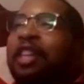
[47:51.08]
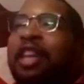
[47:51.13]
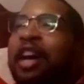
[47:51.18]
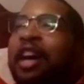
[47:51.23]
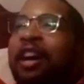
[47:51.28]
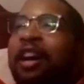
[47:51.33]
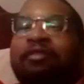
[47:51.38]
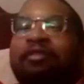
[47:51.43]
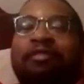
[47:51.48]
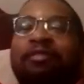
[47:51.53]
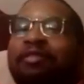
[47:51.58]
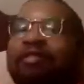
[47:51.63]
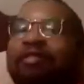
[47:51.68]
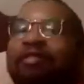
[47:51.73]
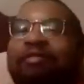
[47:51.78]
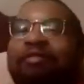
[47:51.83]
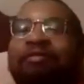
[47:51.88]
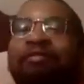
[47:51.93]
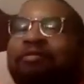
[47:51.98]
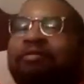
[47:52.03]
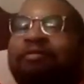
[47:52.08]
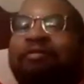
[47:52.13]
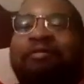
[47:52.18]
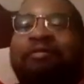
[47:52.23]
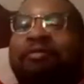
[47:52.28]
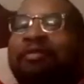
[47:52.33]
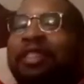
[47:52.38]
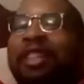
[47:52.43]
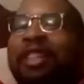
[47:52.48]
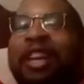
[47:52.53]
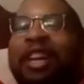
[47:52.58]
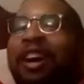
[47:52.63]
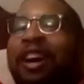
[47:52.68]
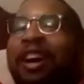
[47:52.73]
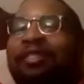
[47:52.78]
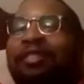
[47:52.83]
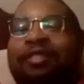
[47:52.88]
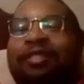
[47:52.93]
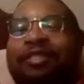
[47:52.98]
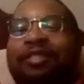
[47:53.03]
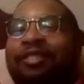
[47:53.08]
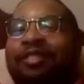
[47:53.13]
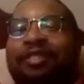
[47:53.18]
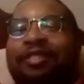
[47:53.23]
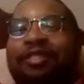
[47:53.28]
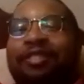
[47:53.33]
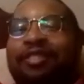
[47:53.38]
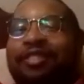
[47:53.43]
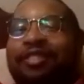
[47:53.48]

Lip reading: that said about MLB, baseball